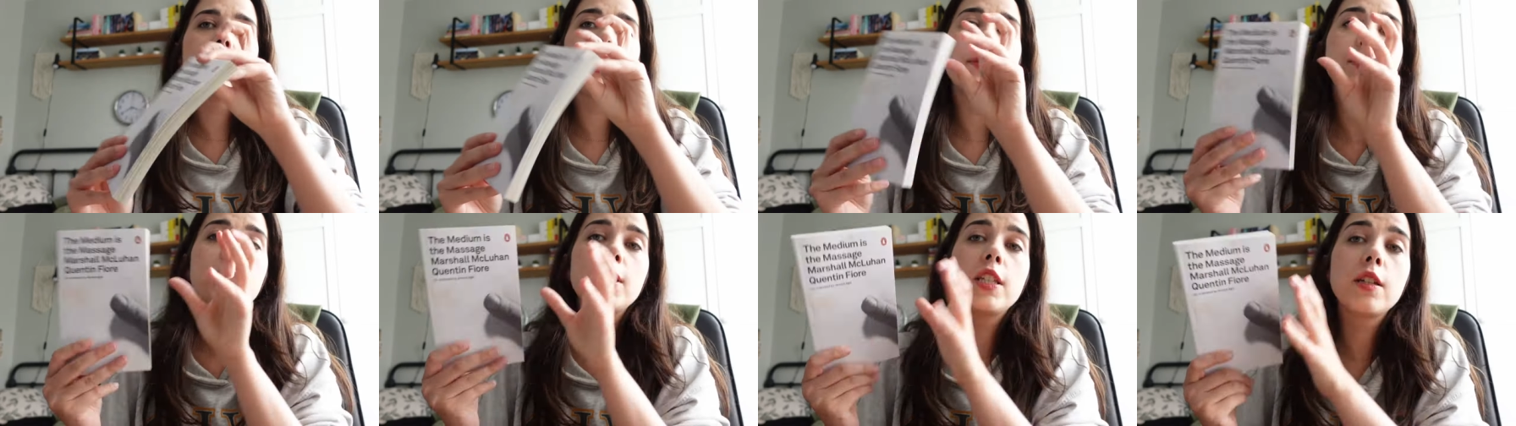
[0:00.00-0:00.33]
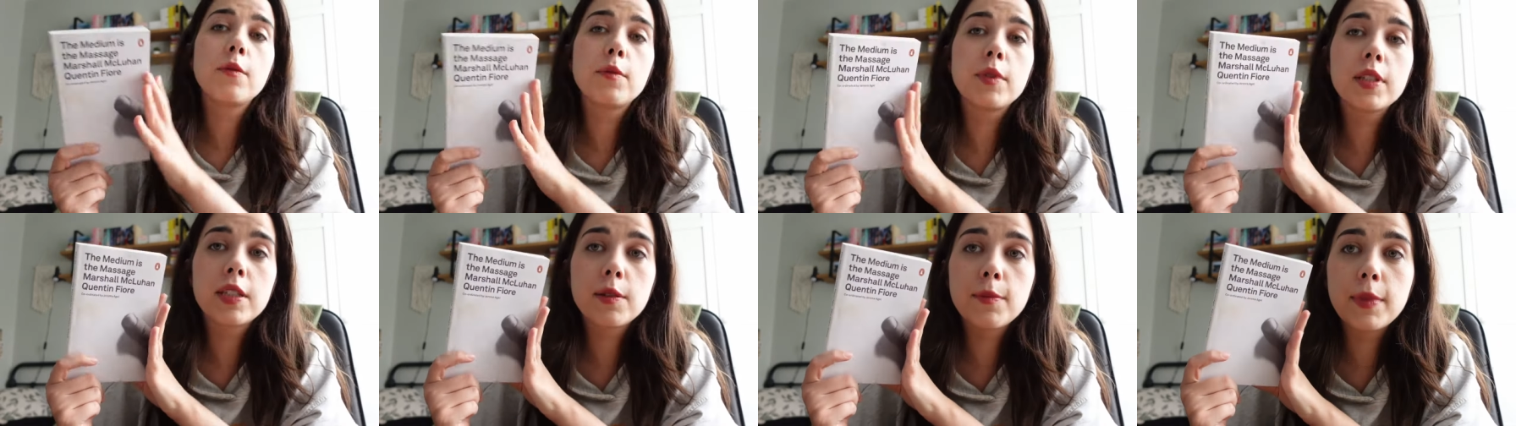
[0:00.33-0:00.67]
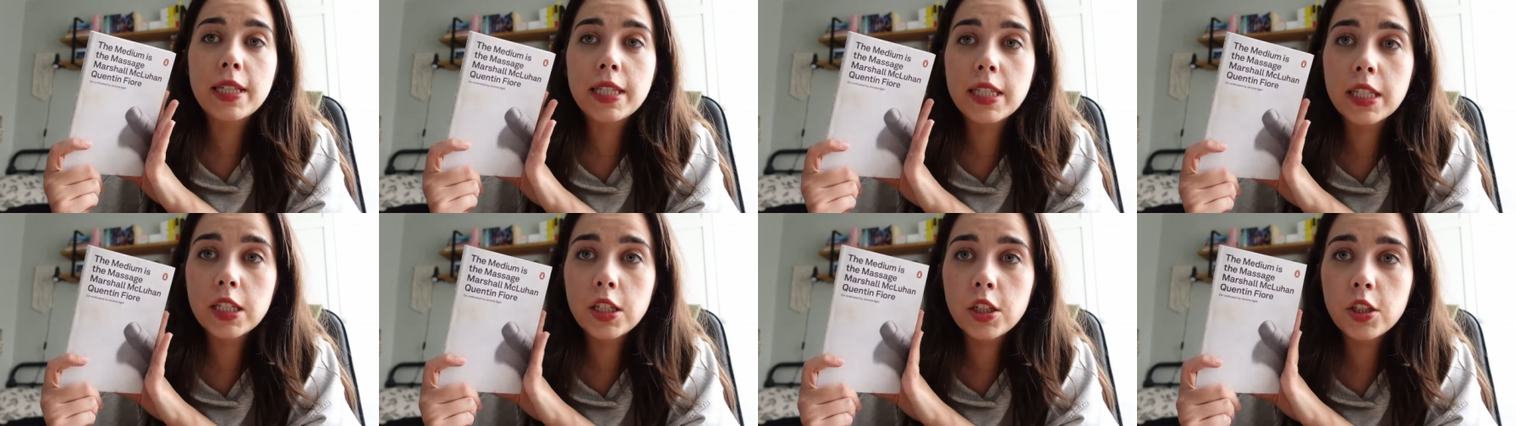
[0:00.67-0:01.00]
The Medium is the
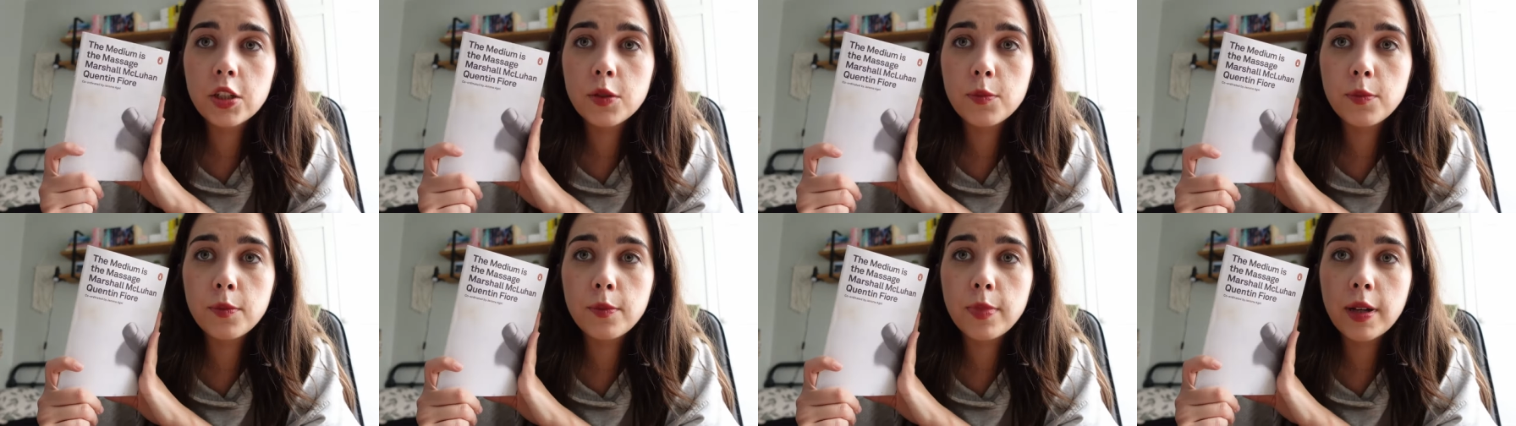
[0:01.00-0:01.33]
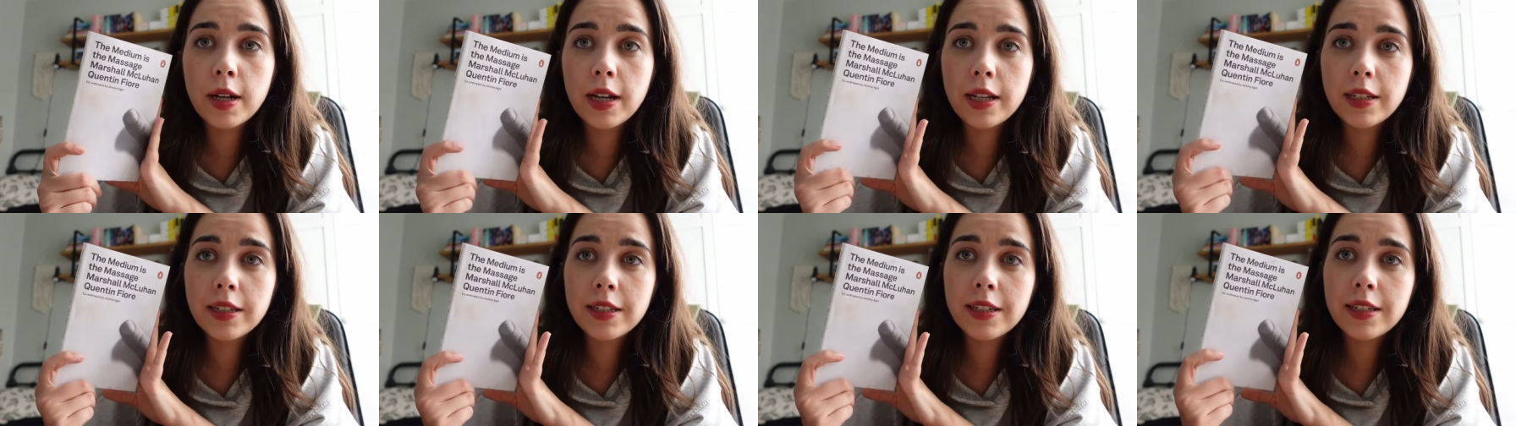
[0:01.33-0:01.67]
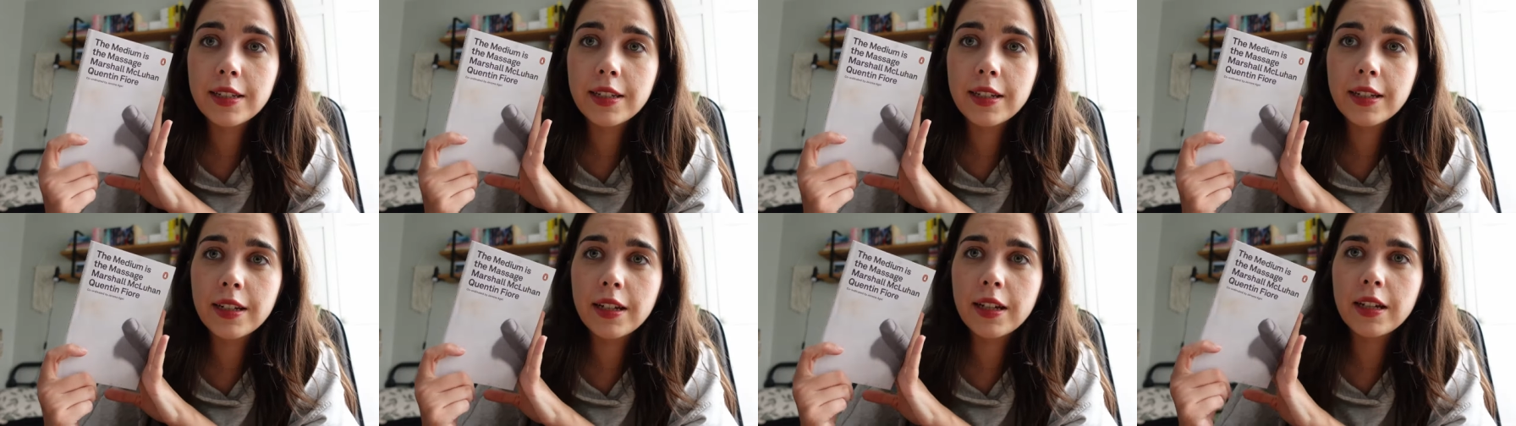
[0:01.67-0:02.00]
Message,
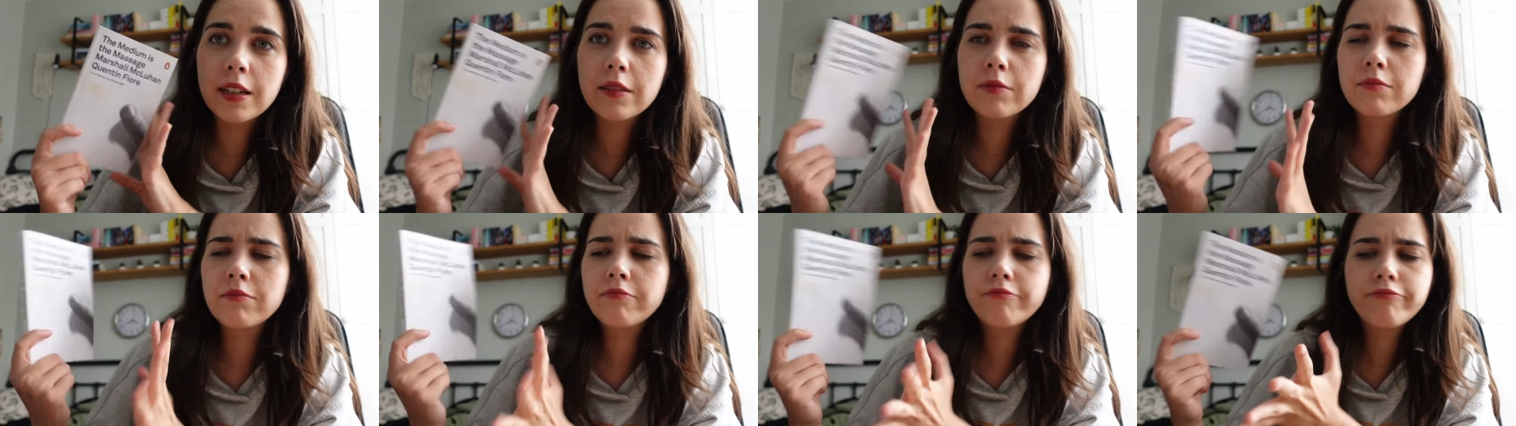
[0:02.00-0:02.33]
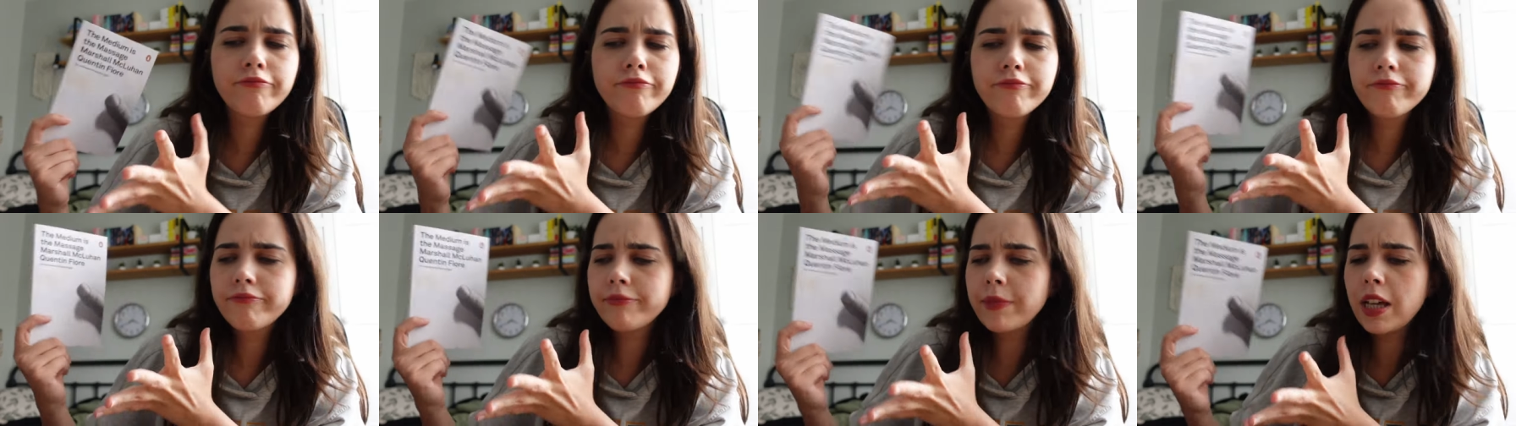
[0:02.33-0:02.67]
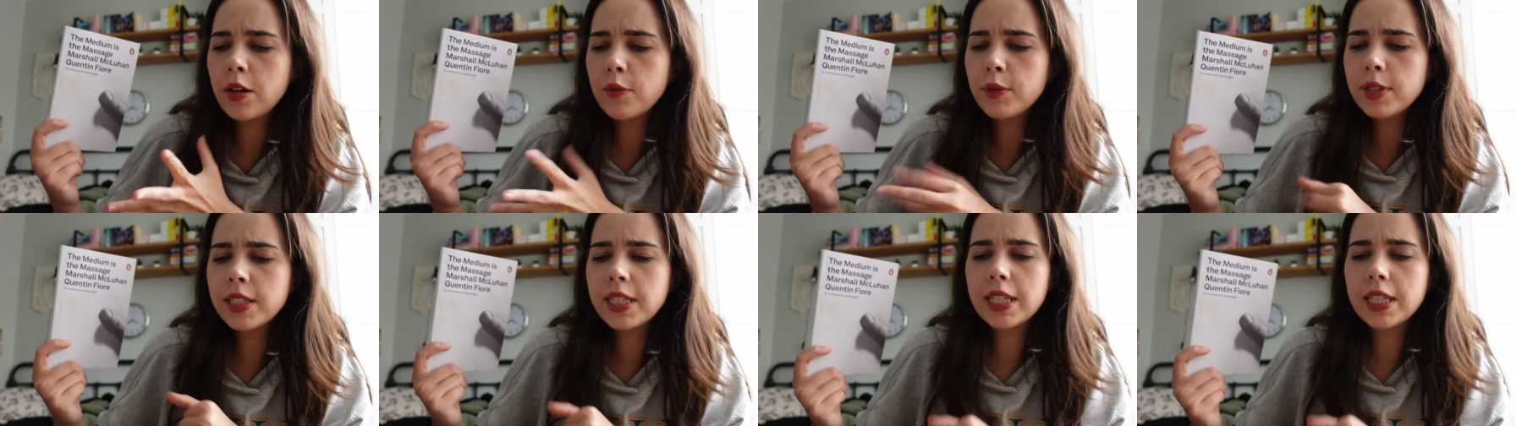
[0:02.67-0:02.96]
but we'll